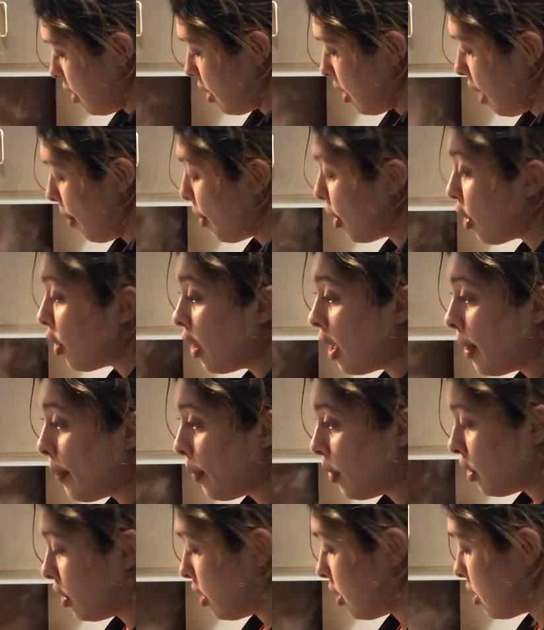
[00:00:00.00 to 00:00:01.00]
I'm gonna go ahead and
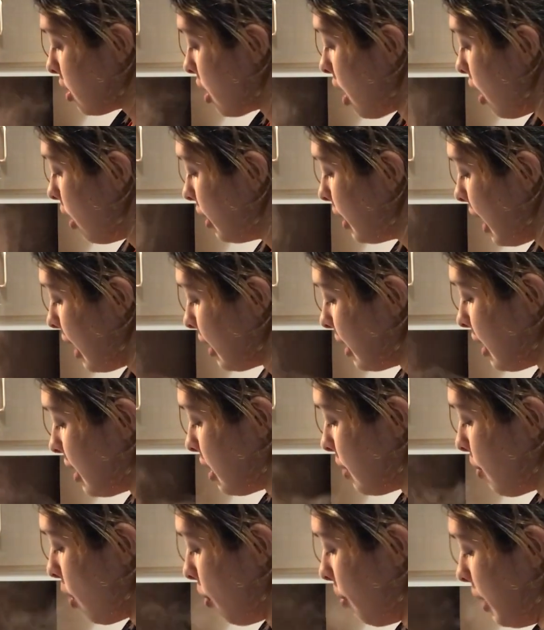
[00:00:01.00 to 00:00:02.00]
put the salt at
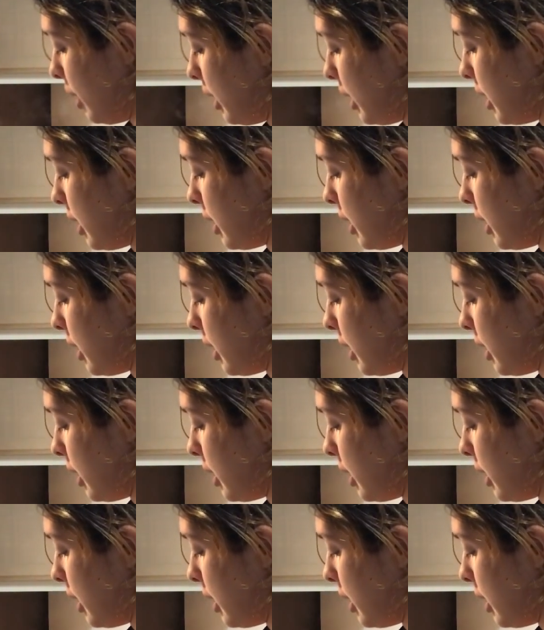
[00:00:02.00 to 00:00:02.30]
this moment.